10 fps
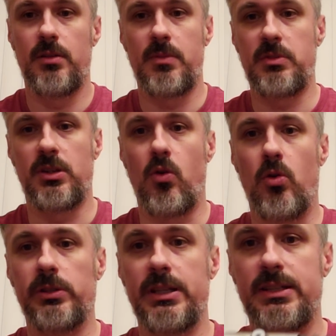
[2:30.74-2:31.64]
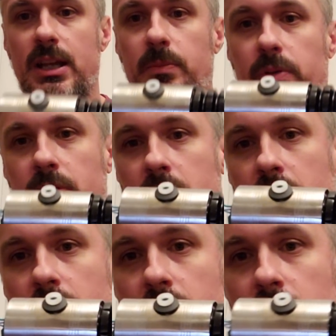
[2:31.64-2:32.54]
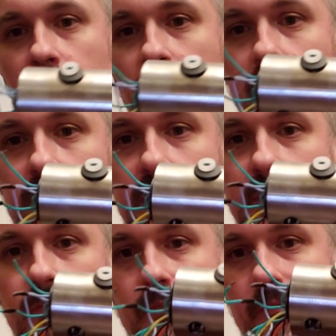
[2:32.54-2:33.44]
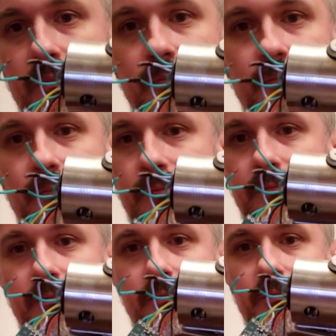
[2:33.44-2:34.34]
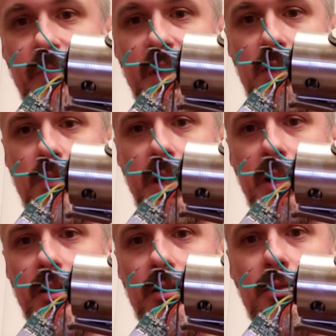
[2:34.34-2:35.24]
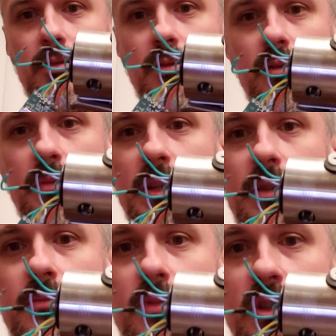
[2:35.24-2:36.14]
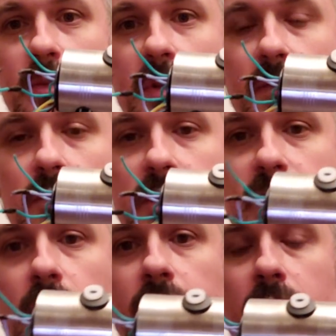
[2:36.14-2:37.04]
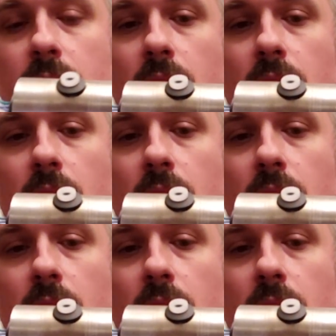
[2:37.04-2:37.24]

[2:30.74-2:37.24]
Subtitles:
just gonna hold this up. Just this right here, I mean, should speak for itself.